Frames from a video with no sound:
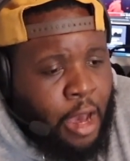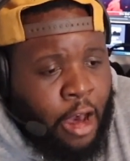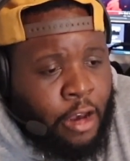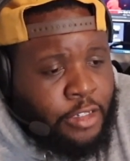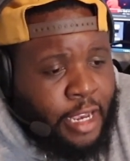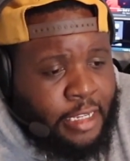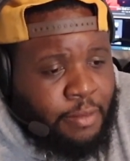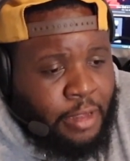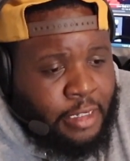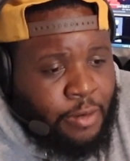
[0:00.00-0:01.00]
i also have
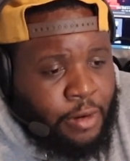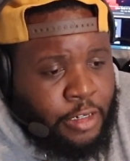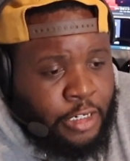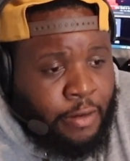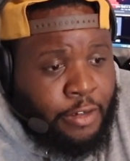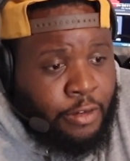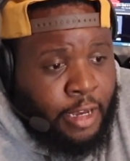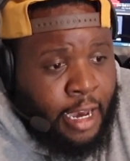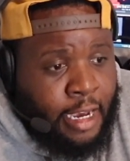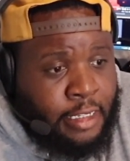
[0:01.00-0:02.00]
some things i want to share with you
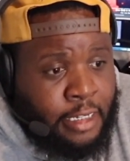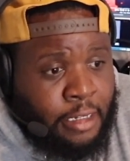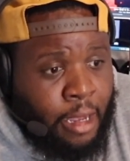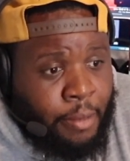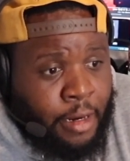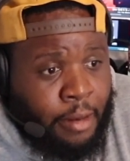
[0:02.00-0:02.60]
guys that's coming